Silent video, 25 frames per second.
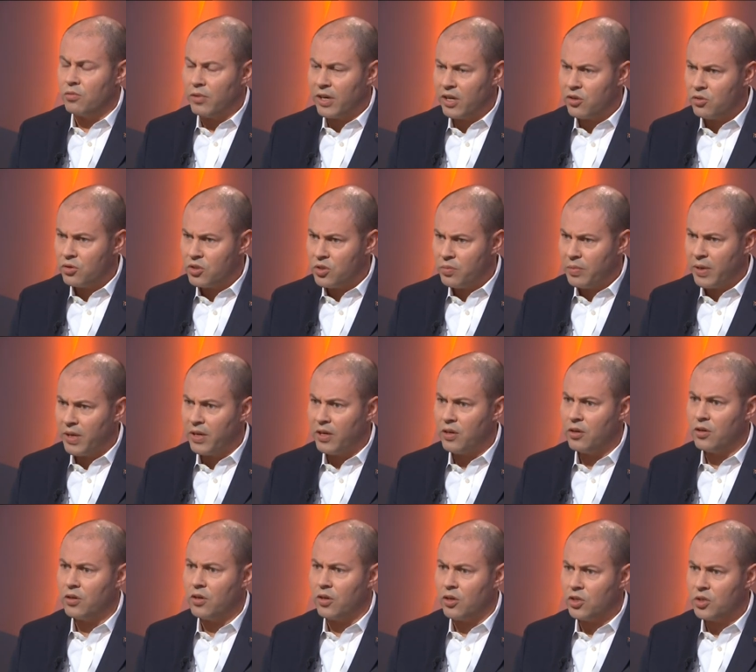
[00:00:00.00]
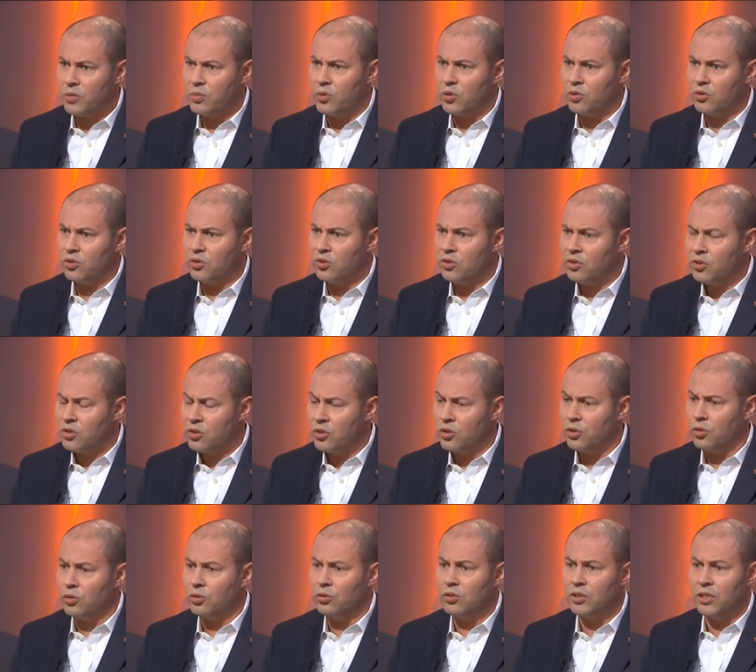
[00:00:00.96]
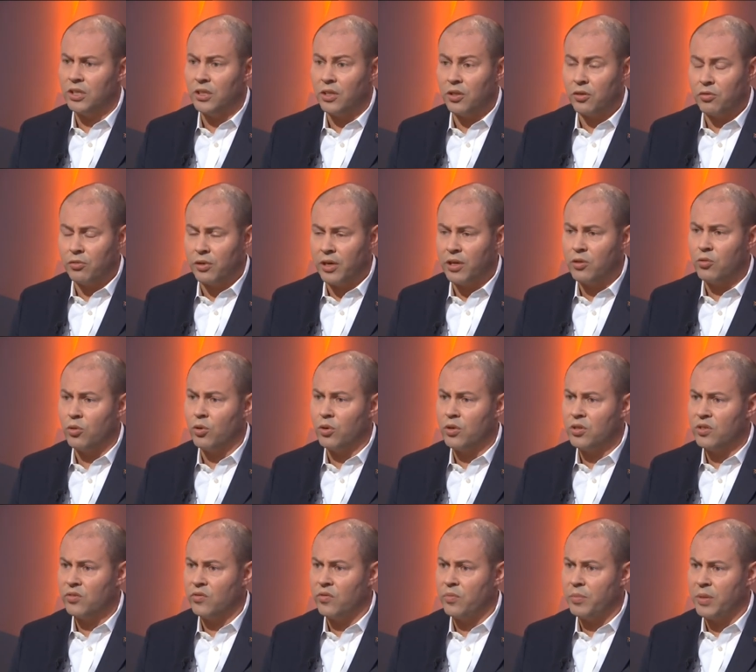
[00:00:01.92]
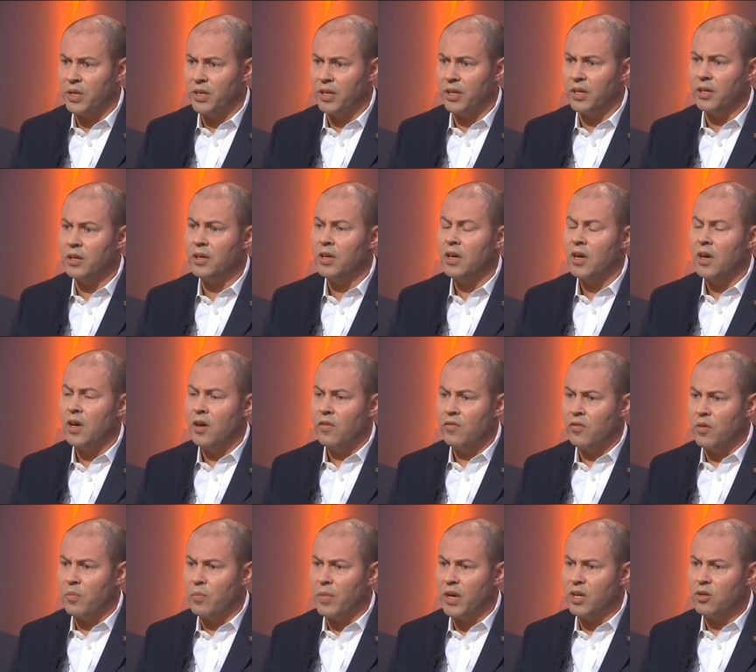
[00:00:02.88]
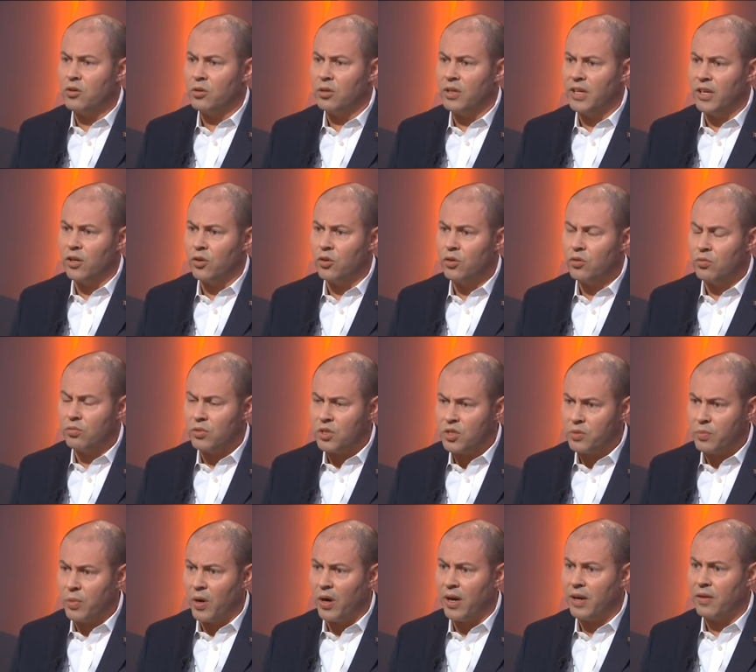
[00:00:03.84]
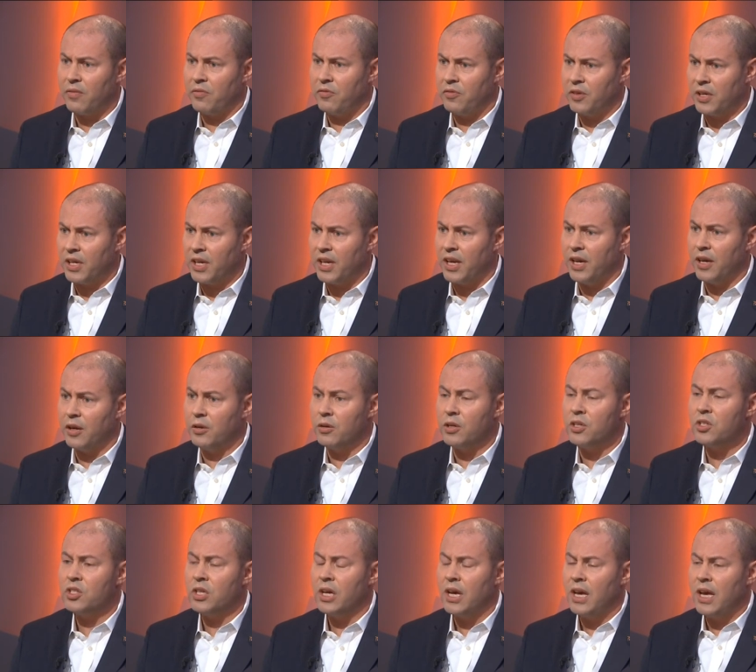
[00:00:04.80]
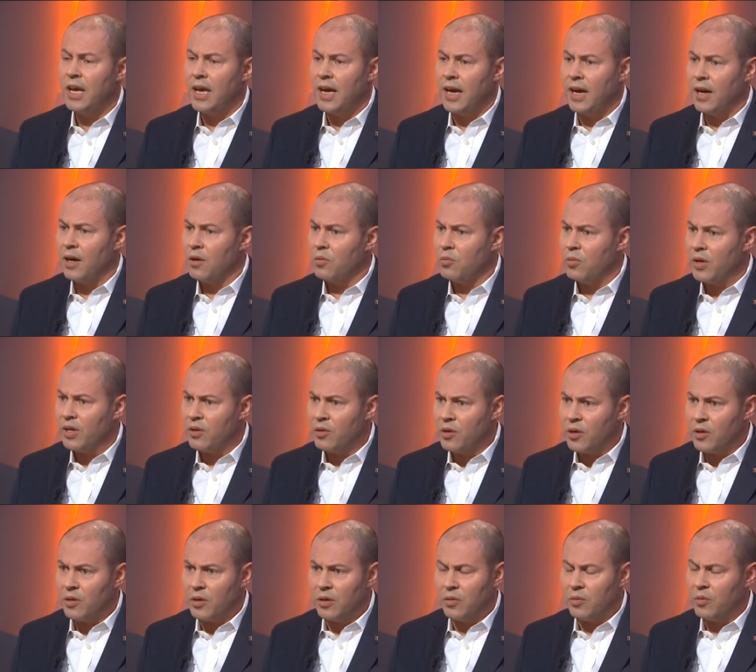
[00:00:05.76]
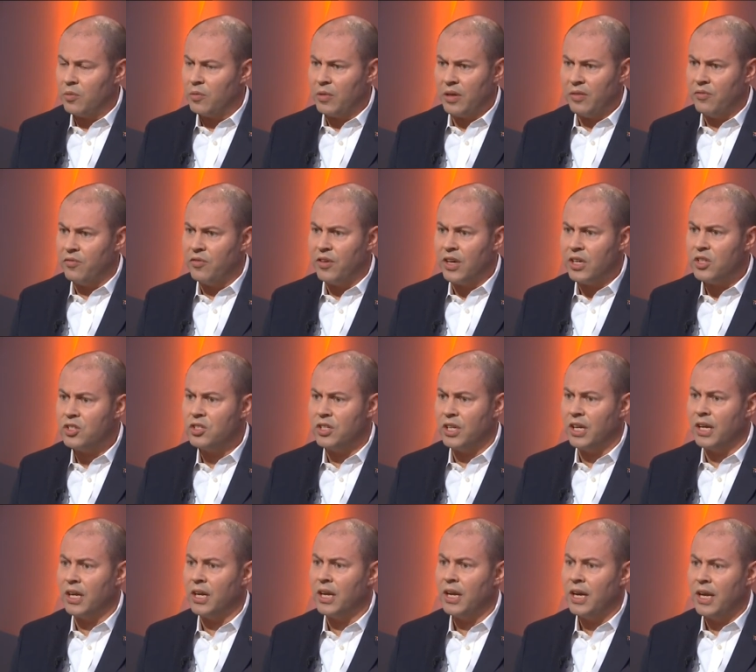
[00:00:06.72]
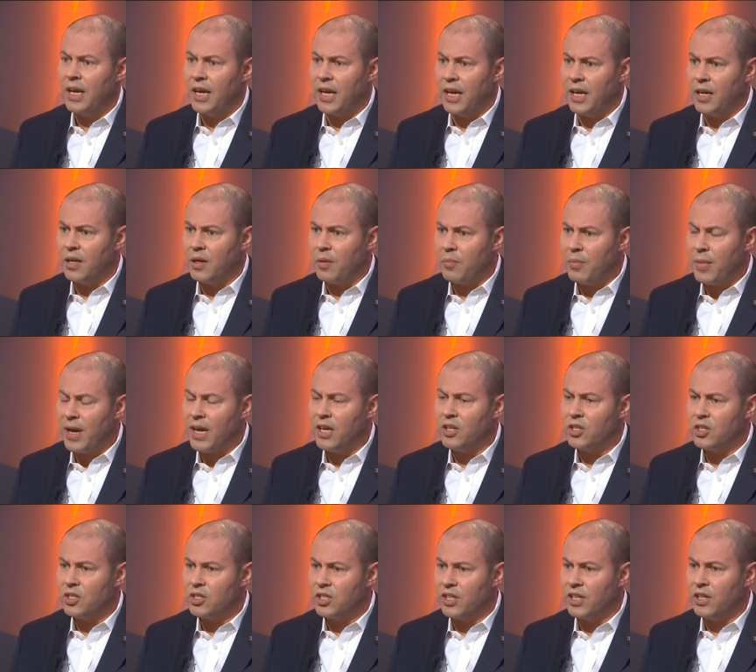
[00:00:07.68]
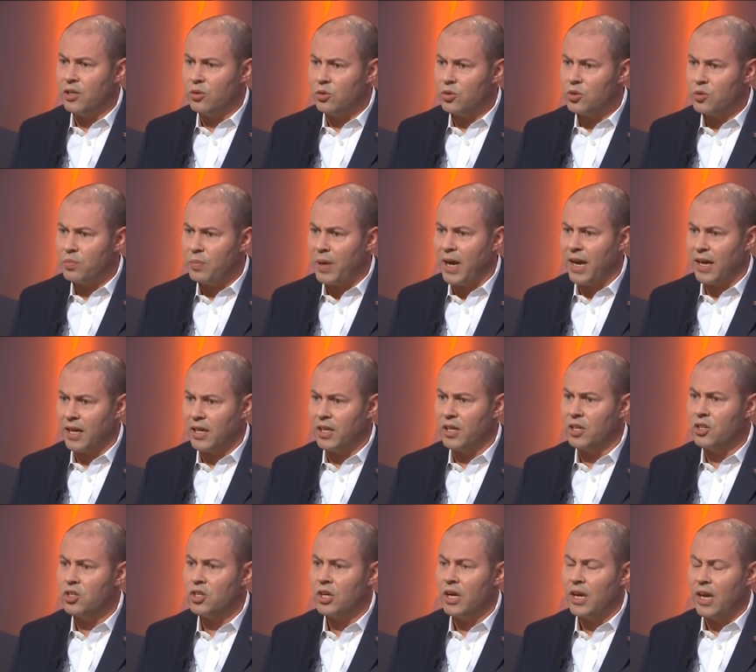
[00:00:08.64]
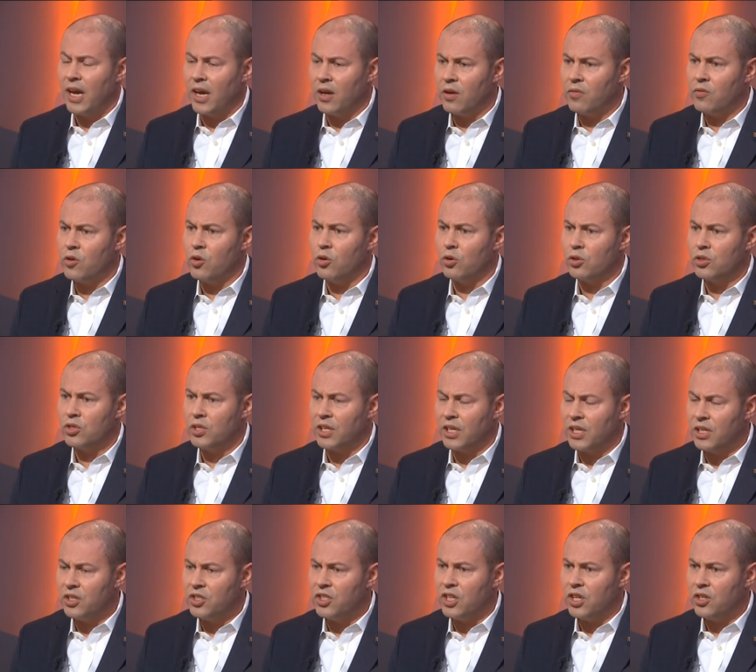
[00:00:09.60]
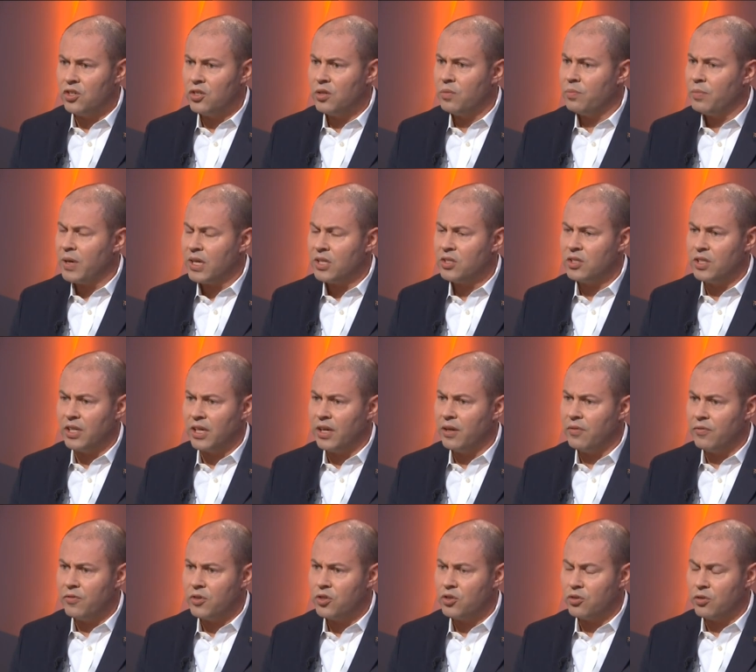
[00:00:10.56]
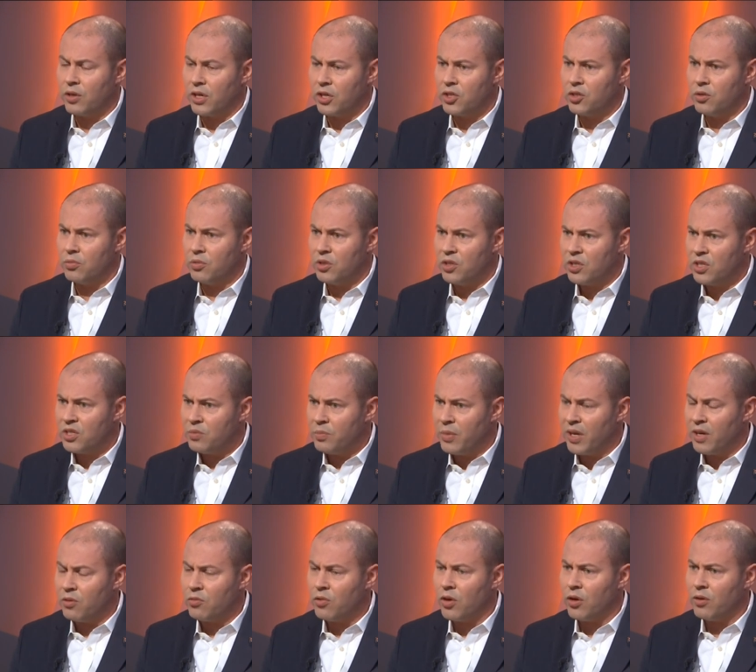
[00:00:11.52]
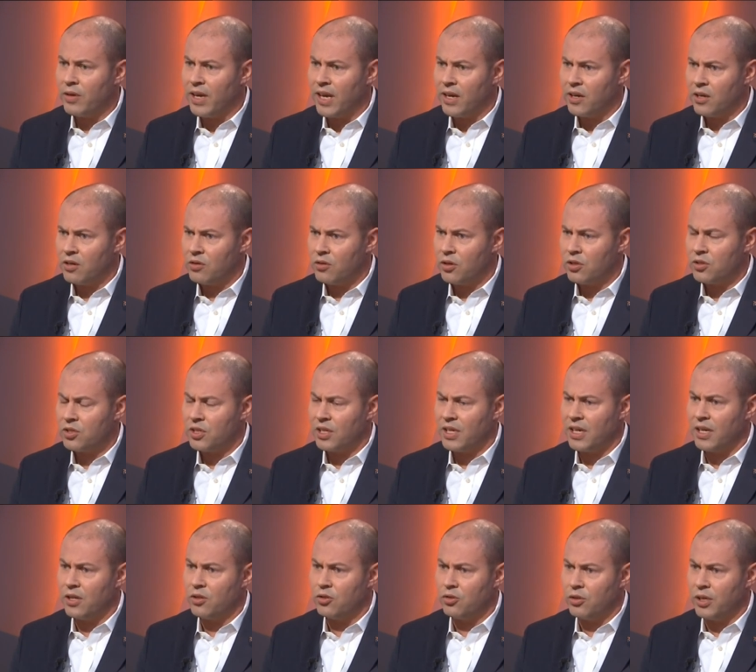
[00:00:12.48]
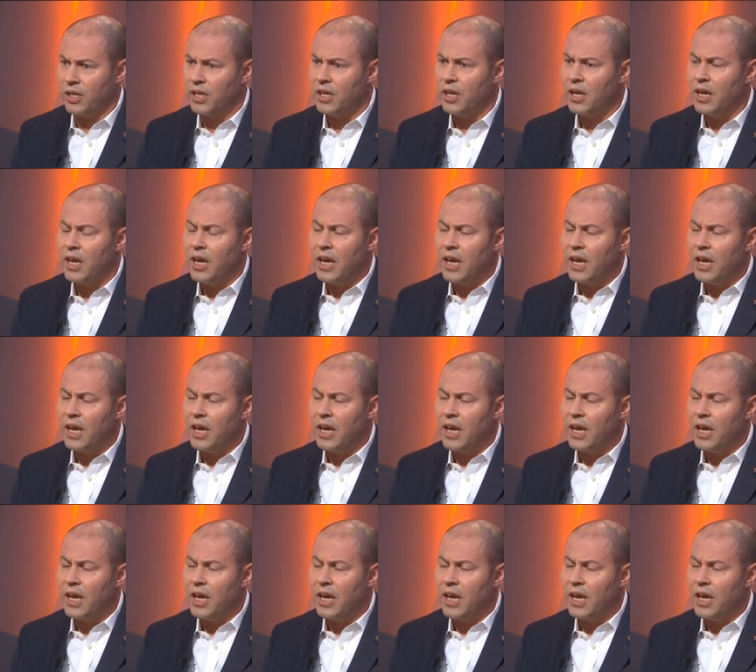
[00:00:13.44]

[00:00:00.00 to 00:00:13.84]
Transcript: Record spending on hospitals and schools bills, nearly three quarters of a billion for mental health, respite for carers, uh, when you're investing in a major skills package, and of course the congestion busting infrastructure, which is being rolled out across the country